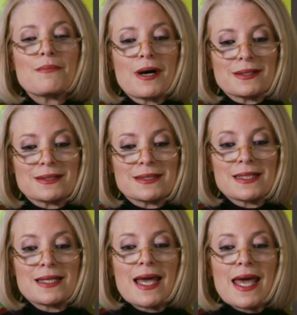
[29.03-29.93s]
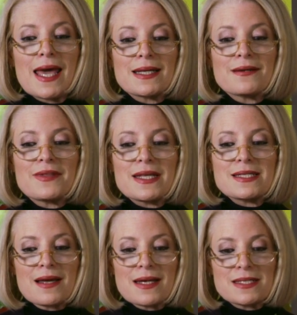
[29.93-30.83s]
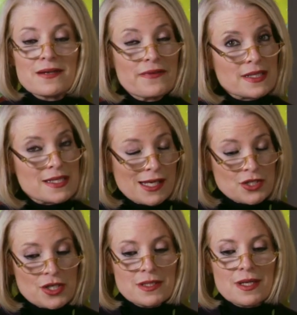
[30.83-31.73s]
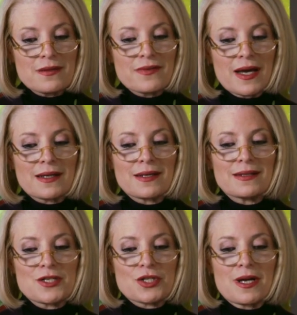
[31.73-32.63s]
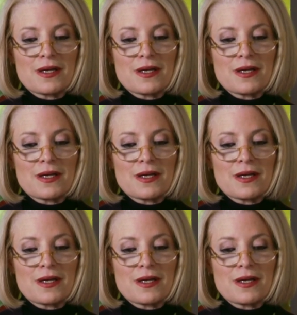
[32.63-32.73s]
Amant, head of the scientific section of gynecologic